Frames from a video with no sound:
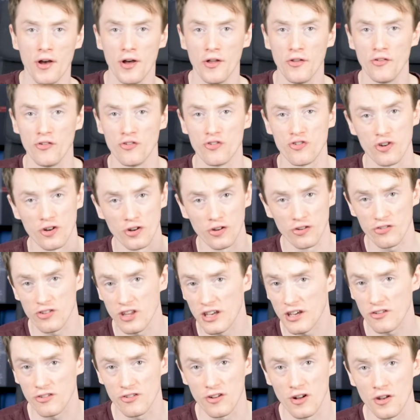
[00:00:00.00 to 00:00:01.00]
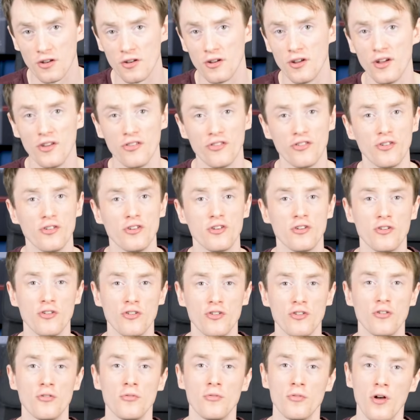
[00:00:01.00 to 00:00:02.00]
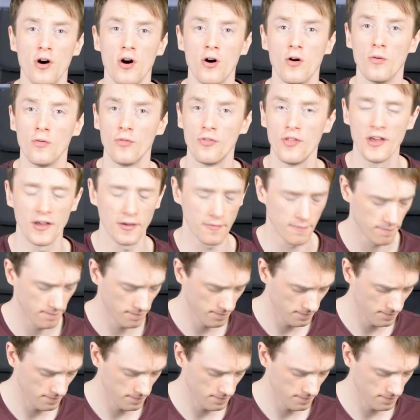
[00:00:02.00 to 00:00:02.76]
and chunk 6 on until you can do the whole thing.